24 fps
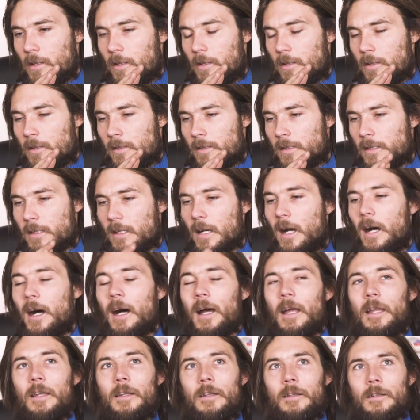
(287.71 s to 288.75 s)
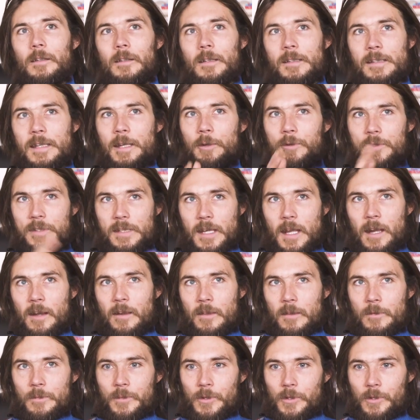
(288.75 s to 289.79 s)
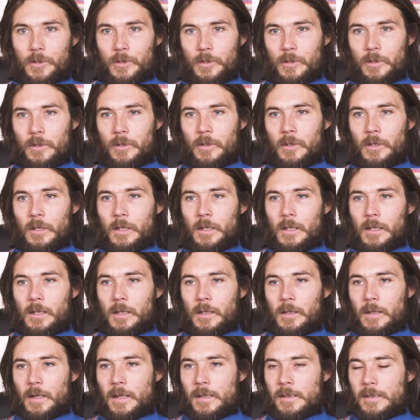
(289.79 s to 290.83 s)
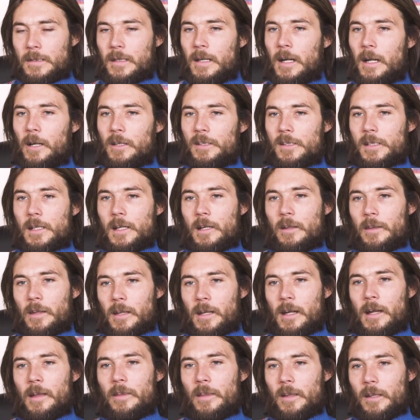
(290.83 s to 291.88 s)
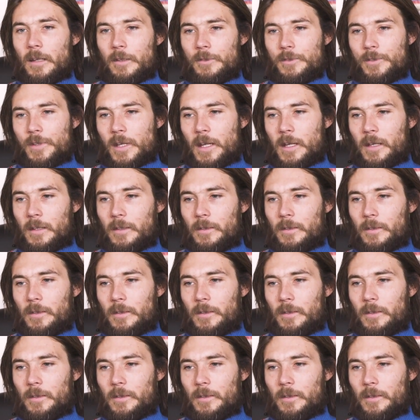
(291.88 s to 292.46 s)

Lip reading: Scott because he was skating the bowl, and Scott was kind of the guy that was like